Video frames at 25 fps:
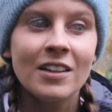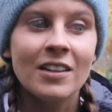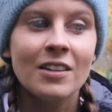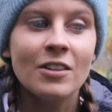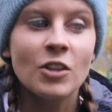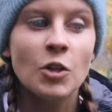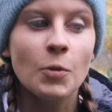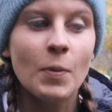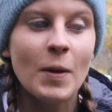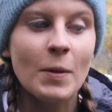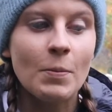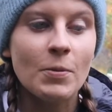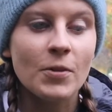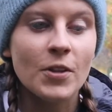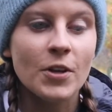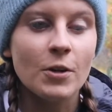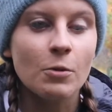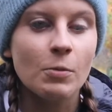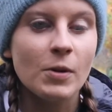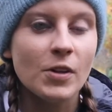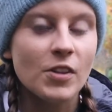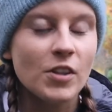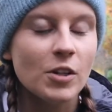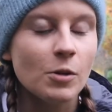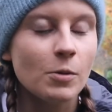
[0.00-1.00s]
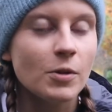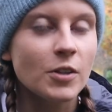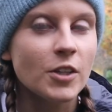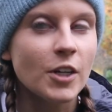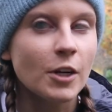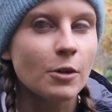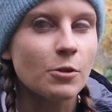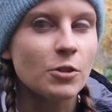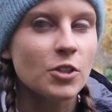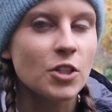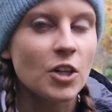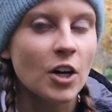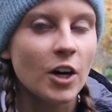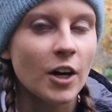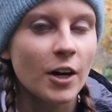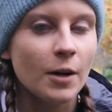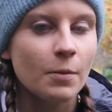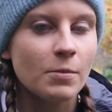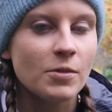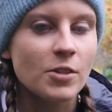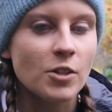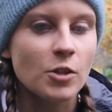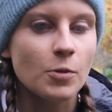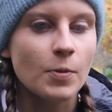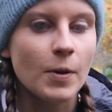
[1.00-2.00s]
the people that are with you in those
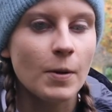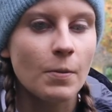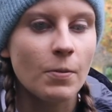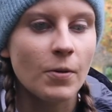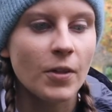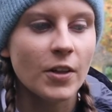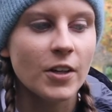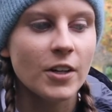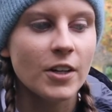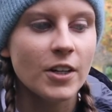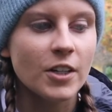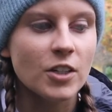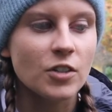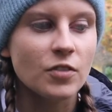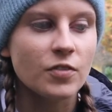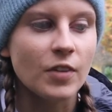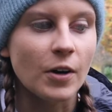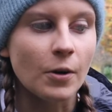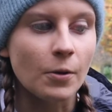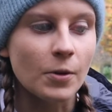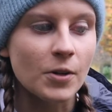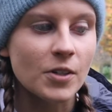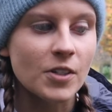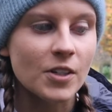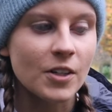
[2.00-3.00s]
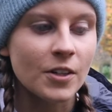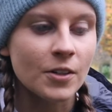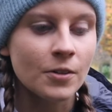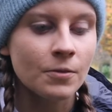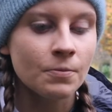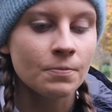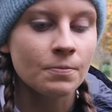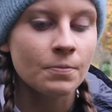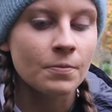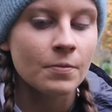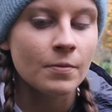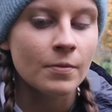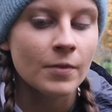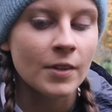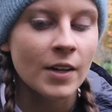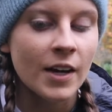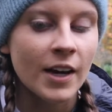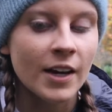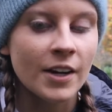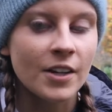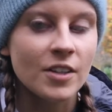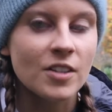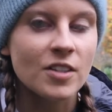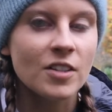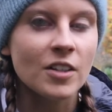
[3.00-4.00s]
times are the people that you need to focus on. Yeah.
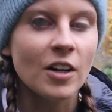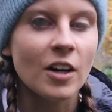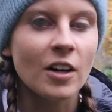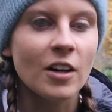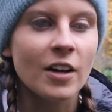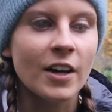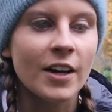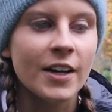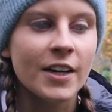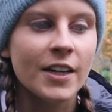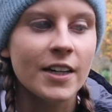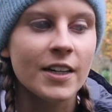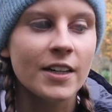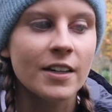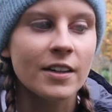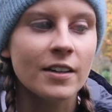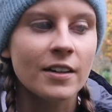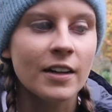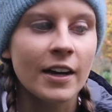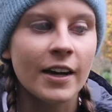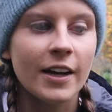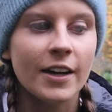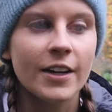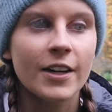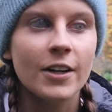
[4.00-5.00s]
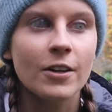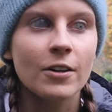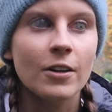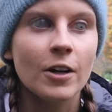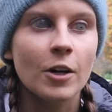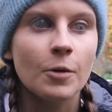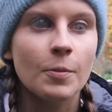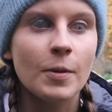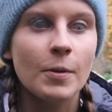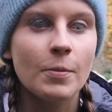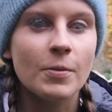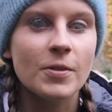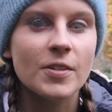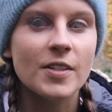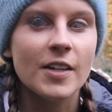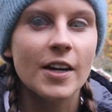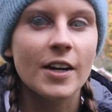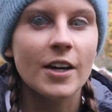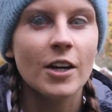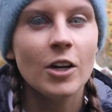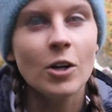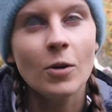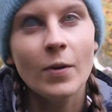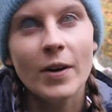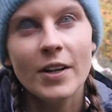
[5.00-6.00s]
And it's not like I hear a lot of people
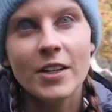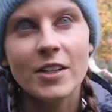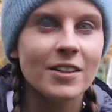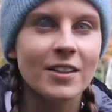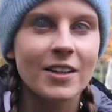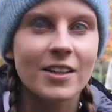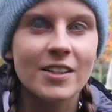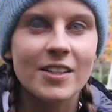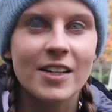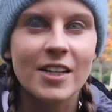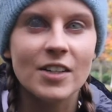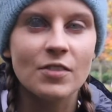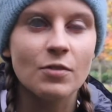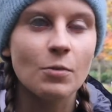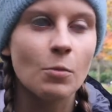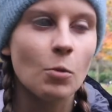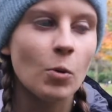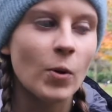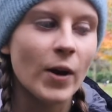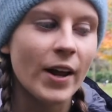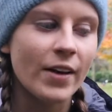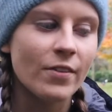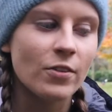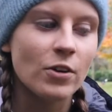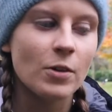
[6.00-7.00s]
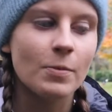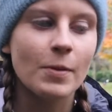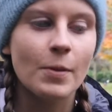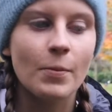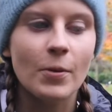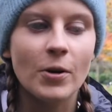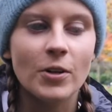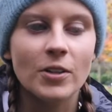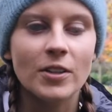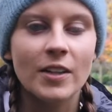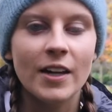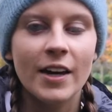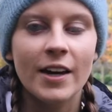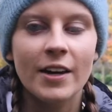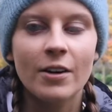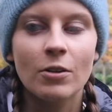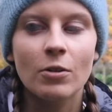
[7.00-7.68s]
saying, oh, I didn't get a text from whatever on my birthday,